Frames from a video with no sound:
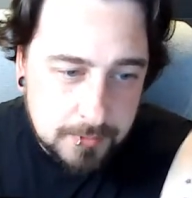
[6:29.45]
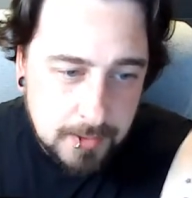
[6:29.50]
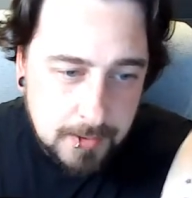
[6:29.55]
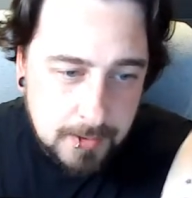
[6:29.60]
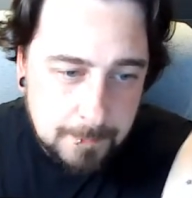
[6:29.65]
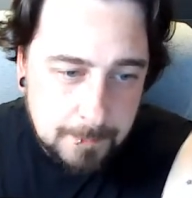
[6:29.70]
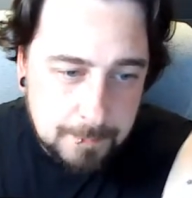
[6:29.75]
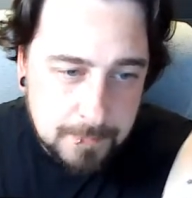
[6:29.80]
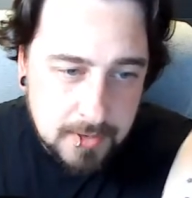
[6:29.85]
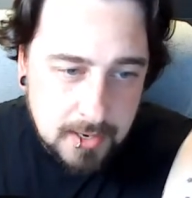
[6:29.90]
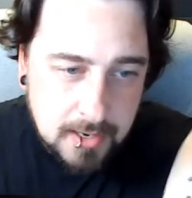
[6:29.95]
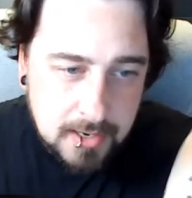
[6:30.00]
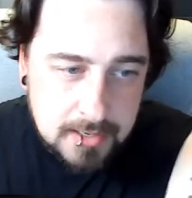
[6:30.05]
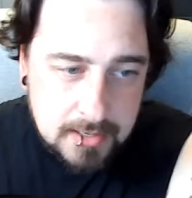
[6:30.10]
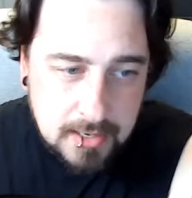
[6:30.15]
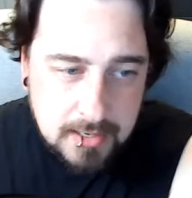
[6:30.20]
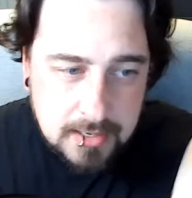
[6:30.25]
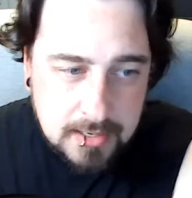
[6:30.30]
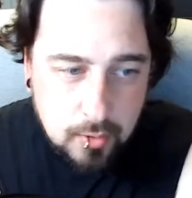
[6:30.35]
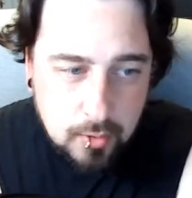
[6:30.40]
Um, I,
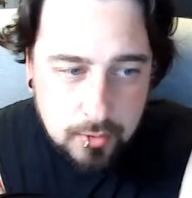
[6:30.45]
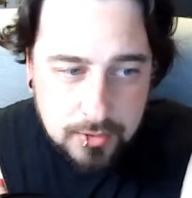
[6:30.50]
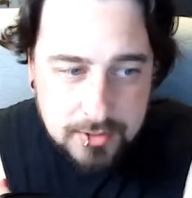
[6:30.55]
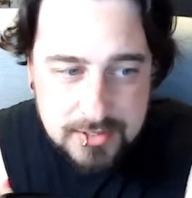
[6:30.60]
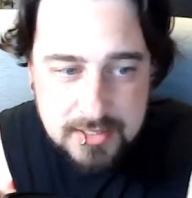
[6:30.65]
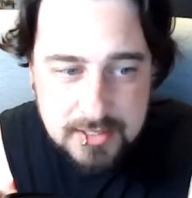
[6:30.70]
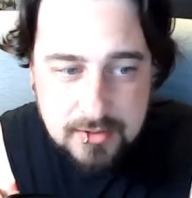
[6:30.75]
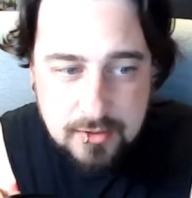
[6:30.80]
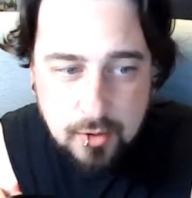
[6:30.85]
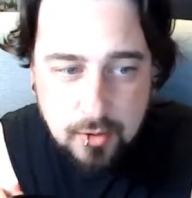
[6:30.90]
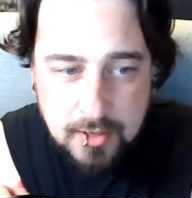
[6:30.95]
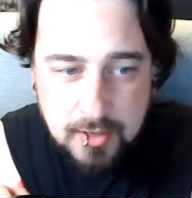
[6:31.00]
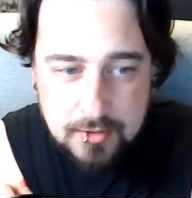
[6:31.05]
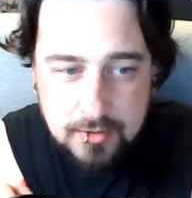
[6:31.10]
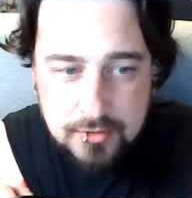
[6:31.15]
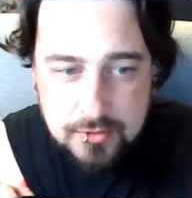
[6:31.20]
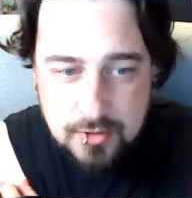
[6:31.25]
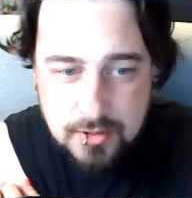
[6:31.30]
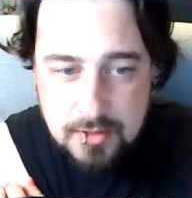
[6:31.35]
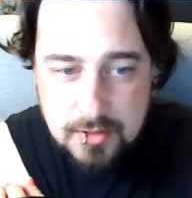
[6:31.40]
I, honestly thought
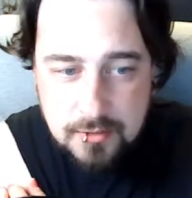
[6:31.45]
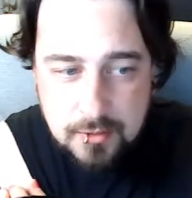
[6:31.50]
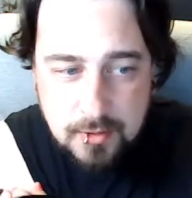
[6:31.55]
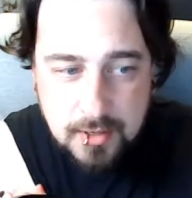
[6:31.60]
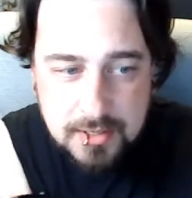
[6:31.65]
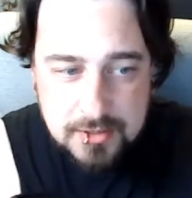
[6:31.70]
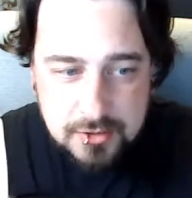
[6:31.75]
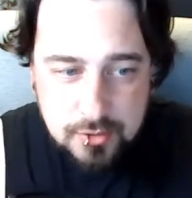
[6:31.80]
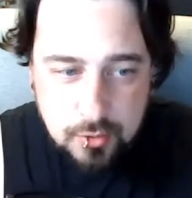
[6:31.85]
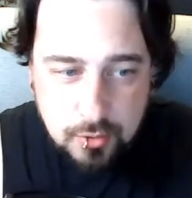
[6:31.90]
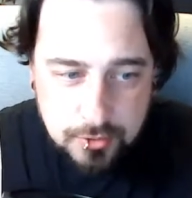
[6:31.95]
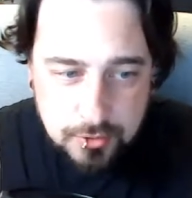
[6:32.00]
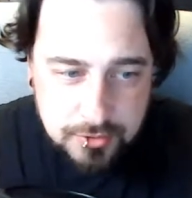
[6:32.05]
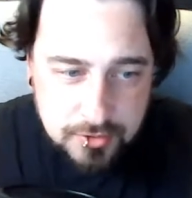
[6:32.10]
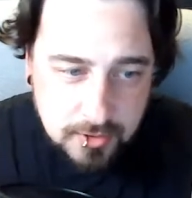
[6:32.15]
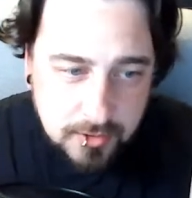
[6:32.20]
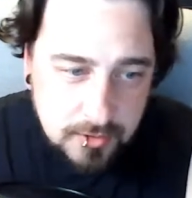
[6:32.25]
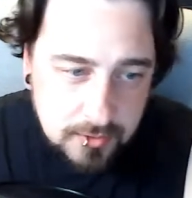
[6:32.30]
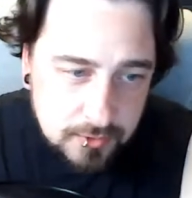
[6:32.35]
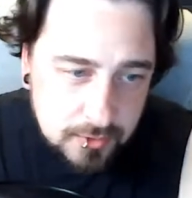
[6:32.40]
that struggling through high school,
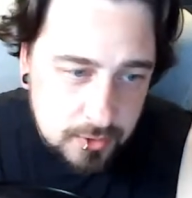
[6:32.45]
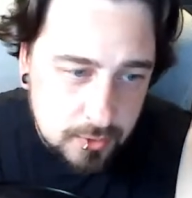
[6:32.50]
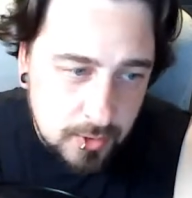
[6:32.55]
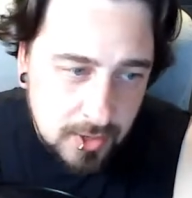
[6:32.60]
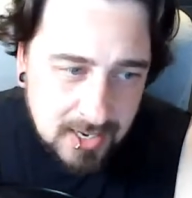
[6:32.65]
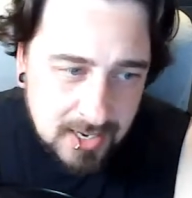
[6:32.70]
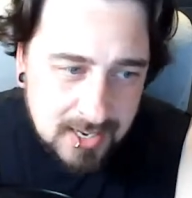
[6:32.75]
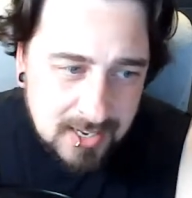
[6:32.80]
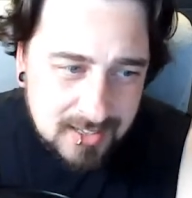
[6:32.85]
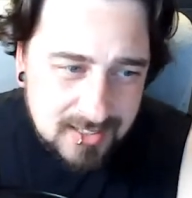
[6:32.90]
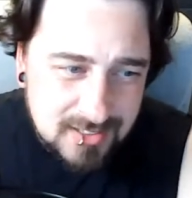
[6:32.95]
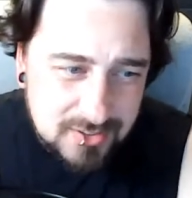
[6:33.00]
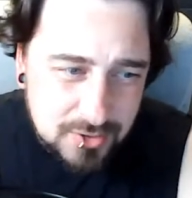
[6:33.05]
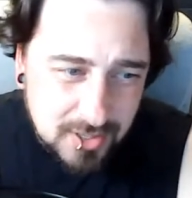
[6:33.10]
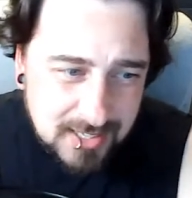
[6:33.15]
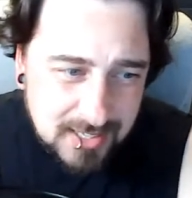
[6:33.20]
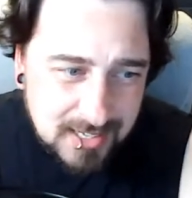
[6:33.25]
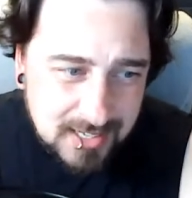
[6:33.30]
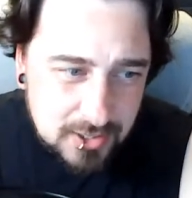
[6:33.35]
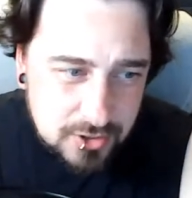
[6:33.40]
struggling through
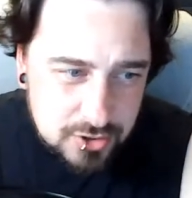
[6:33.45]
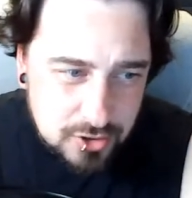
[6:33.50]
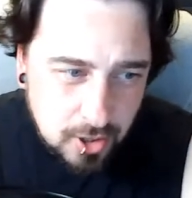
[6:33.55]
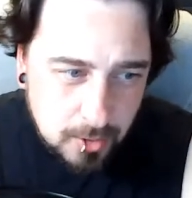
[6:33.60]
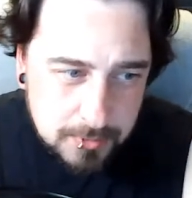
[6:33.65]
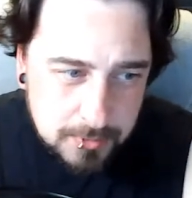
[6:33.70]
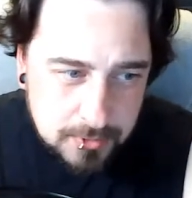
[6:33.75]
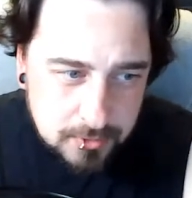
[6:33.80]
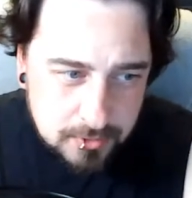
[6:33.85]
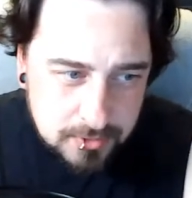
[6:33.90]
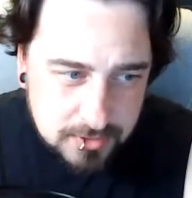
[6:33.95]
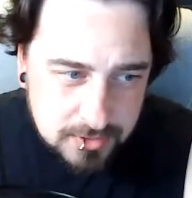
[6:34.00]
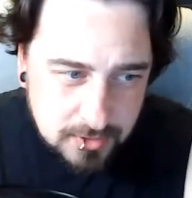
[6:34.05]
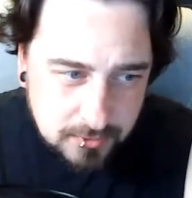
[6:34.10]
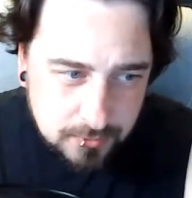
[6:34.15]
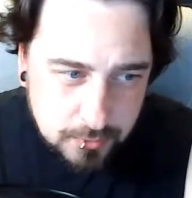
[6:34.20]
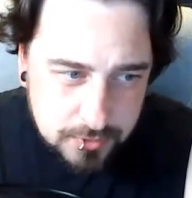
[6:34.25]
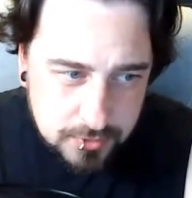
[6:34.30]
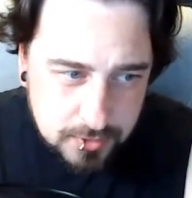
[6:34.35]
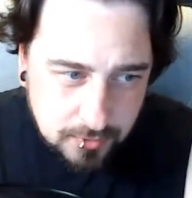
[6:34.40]
trying to get a job and doing all
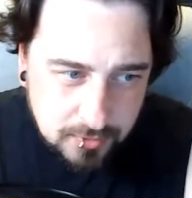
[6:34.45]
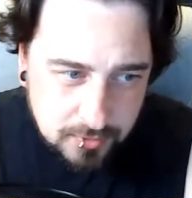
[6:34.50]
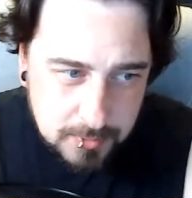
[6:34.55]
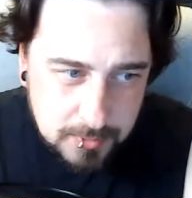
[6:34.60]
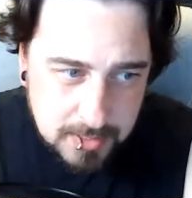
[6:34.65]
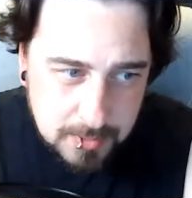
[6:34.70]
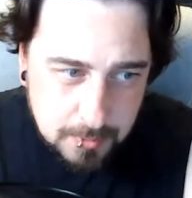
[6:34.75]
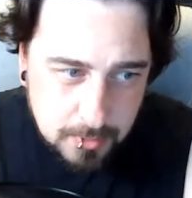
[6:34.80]
stuff was not for me.